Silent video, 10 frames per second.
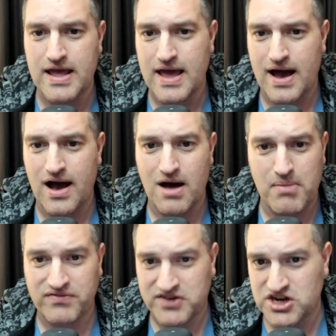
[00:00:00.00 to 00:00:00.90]

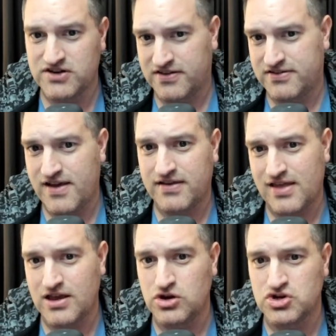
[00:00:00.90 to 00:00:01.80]
modification success,
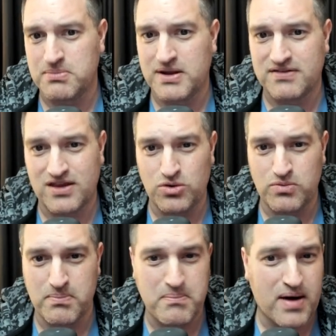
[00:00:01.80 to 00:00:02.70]
that usually means that
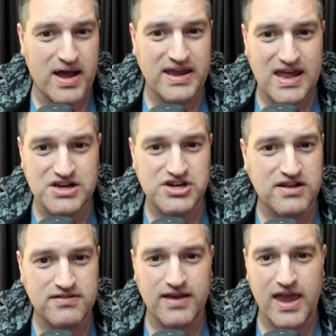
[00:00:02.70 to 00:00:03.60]
might get a
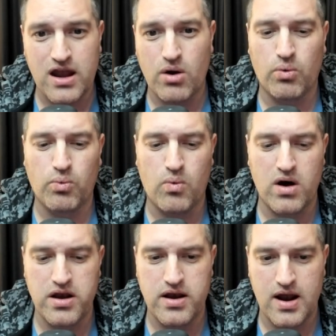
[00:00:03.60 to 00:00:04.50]
chance to get
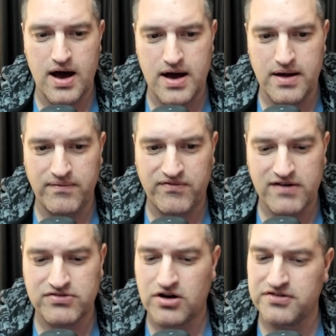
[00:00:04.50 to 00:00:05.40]
1
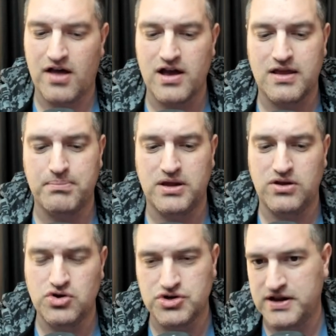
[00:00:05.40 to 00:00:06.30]
5-star slot kit, but
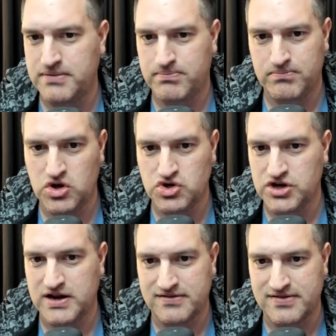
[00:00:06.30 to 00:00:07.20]
usually
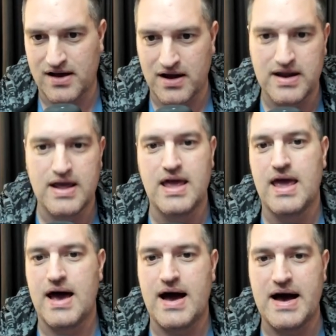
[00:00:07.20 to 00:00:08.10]
it's not.
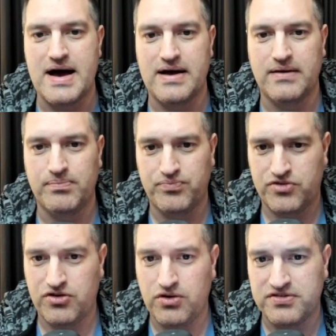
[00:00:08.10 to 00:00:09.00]

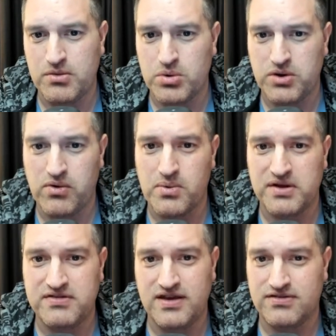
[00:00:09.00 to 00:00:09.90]
So you'll see, what you really
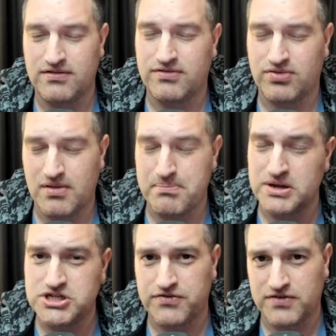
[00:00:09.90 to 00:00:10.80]
want to see is there's a
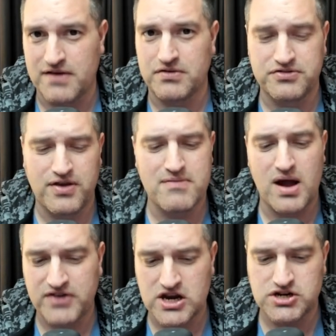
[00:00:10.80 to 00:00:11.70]
bunch of different levels. So you have
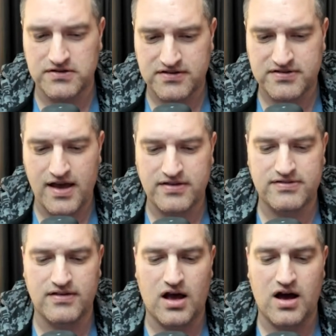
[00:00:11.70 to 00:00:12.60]
modification
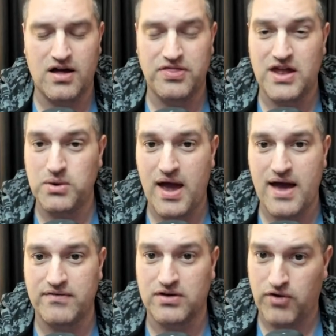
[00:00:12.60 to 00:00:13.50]
success, then you
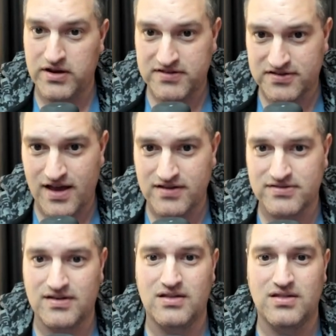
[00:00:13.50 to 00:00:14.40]
have great
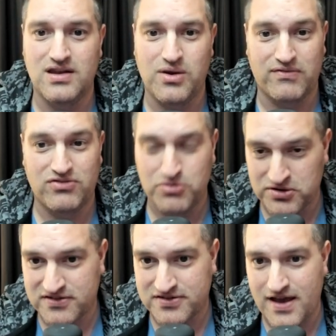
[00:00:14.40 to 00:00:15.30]
success, then you have super
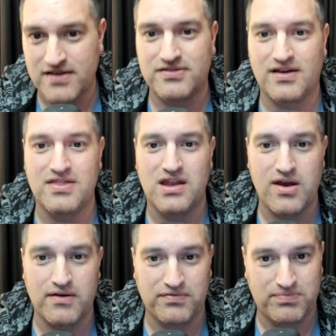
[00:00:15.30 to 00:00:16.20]
success, and then
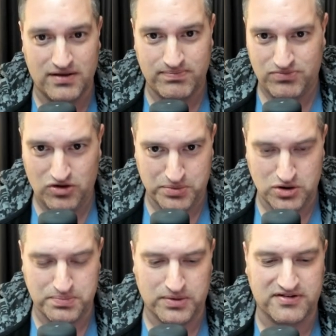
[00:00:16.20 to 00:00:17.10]
you have the super
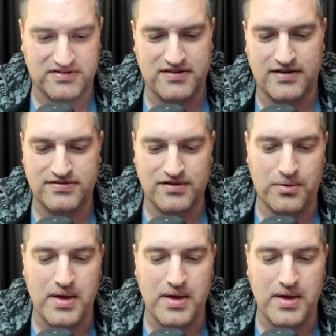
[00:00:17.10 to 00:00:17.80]
duper success. So